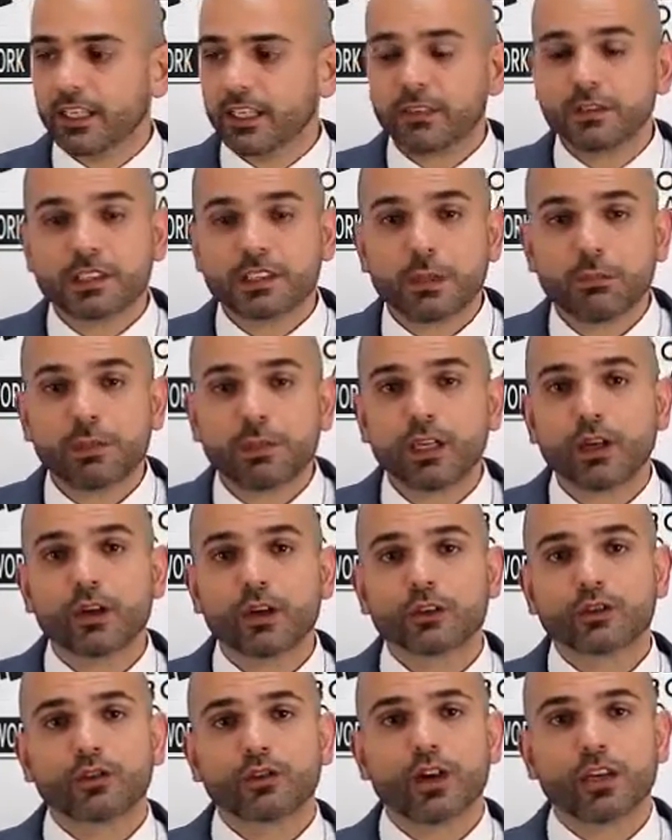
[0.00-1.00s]
if something
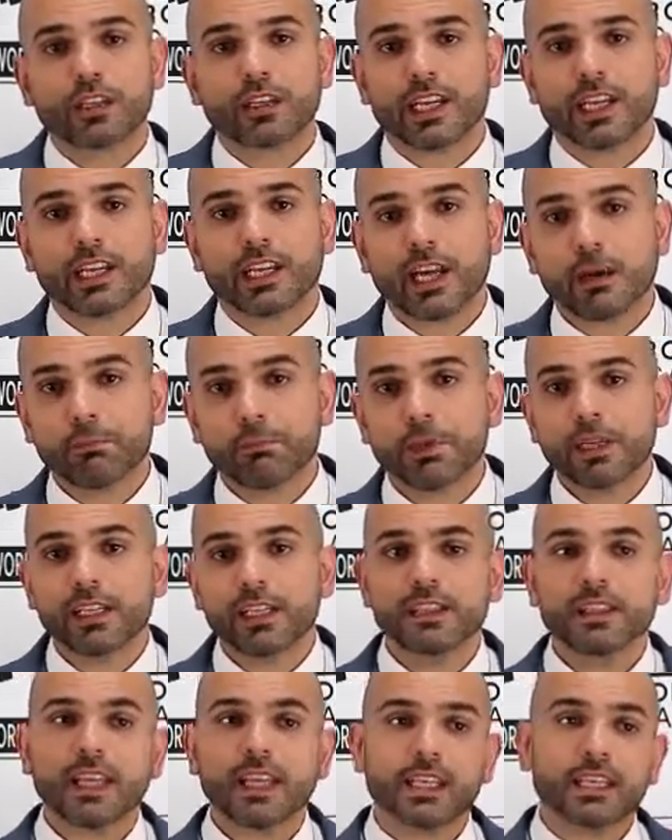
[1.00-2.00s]
goes wrong in that company,
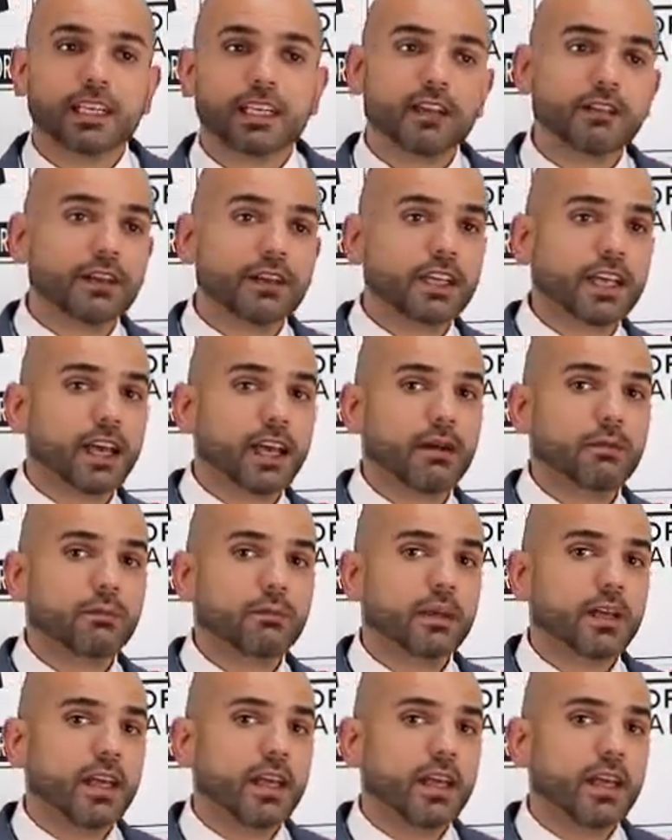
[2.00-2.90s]
they can never come